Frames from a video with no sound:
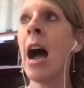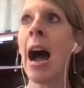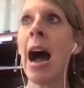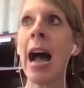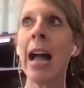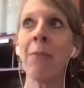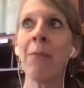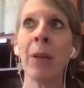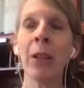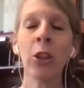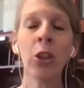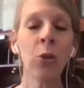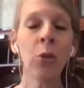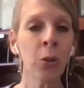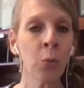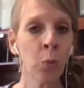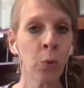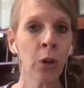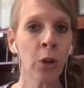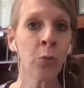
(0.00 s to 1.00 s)
I've been
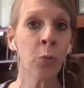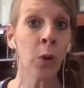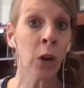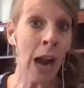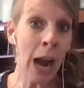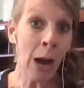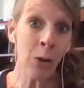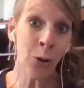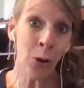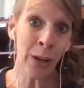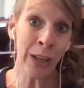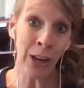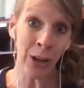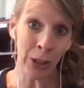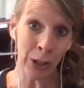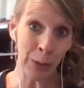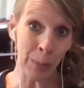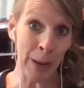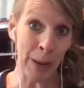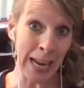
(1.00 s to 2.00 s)
look we're, we're outgrowing our
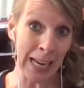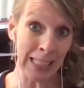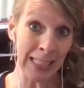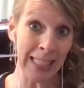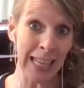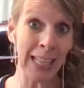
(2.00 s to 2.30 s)
space.